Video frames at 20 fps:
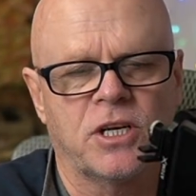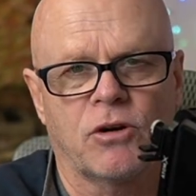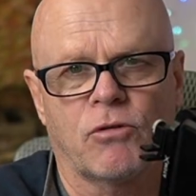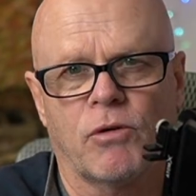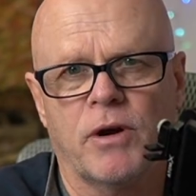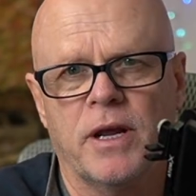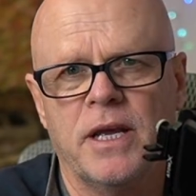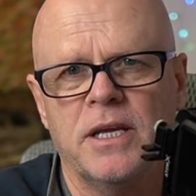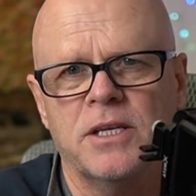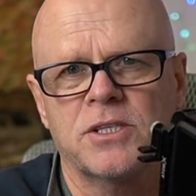
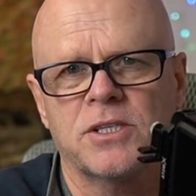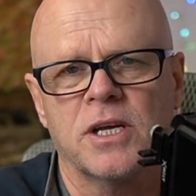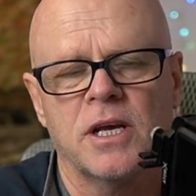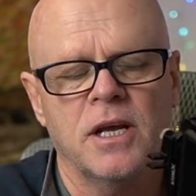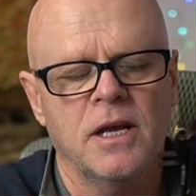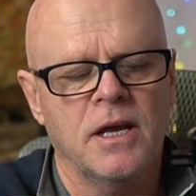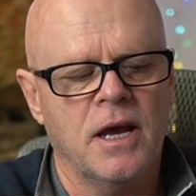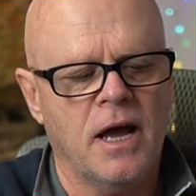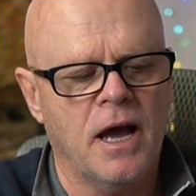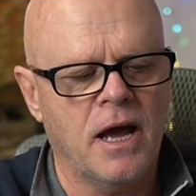degrees
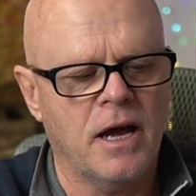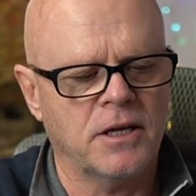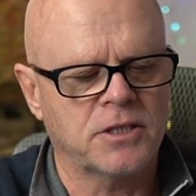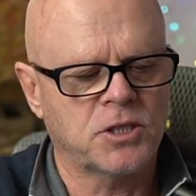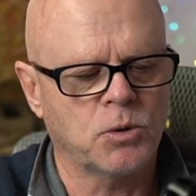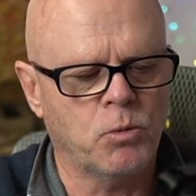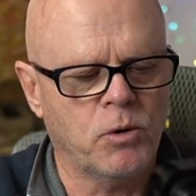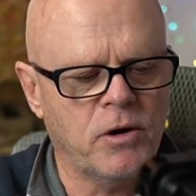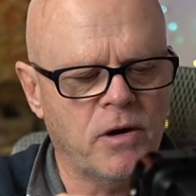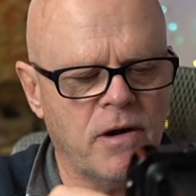
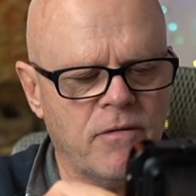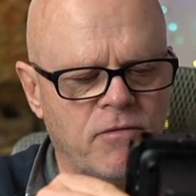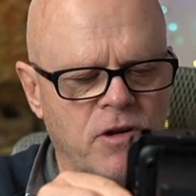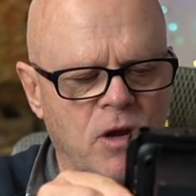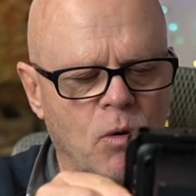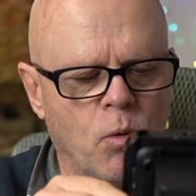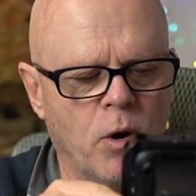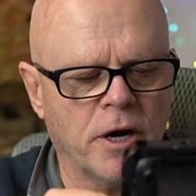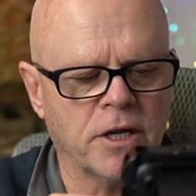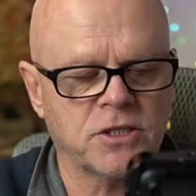to wherever
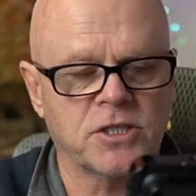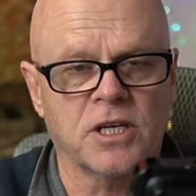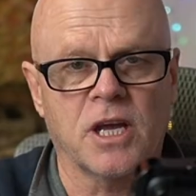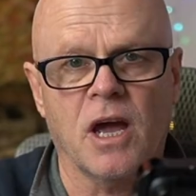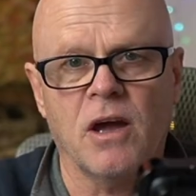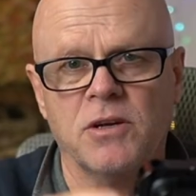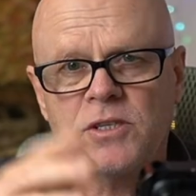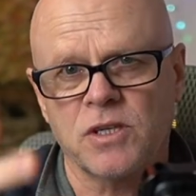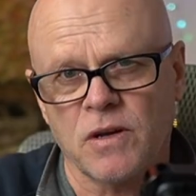you want it to go.